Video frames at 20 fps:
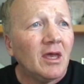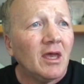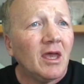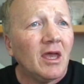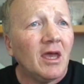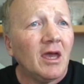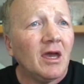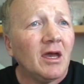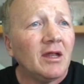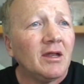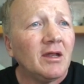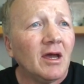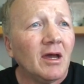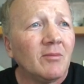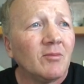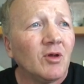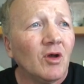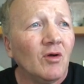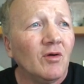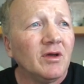and
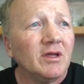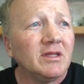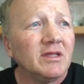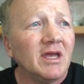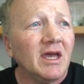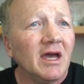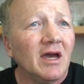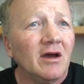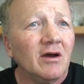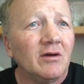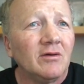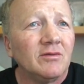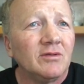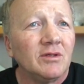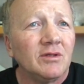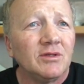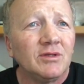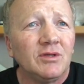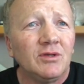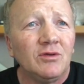I'm going
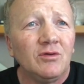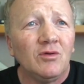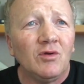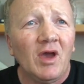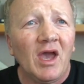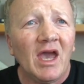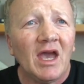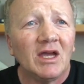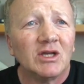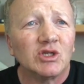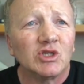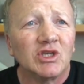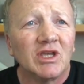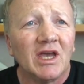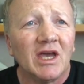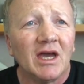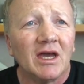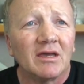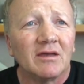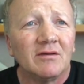down to
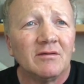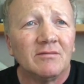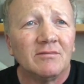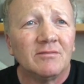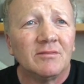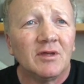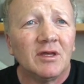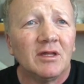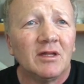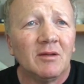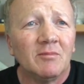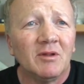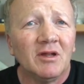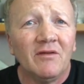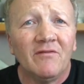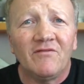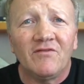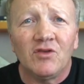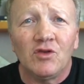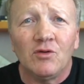hashtag and I'm going
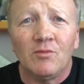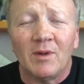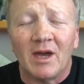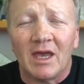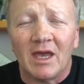to view my